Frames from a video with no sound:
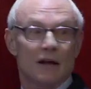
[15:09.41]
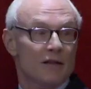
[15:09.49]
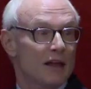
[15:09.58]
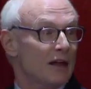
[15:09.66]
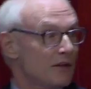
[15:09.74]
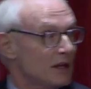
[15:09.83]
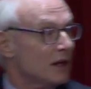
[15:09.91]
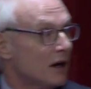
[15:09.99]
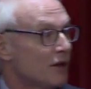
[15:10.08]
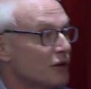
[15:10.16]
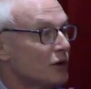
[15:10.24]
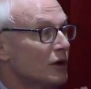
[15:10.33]
that the
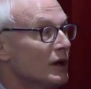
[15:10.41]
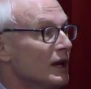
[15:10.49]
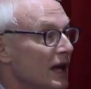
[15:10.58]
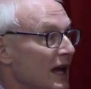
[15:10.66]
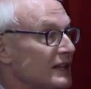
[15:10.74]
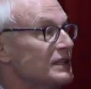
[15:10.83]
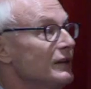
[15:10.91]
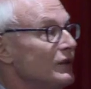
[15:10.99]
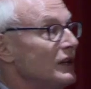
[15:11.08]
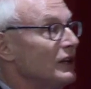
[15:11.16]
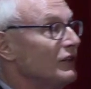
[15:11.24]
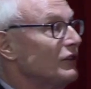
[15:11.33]
other
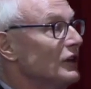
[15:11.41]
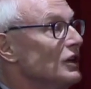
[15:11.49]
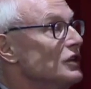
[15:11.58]
activities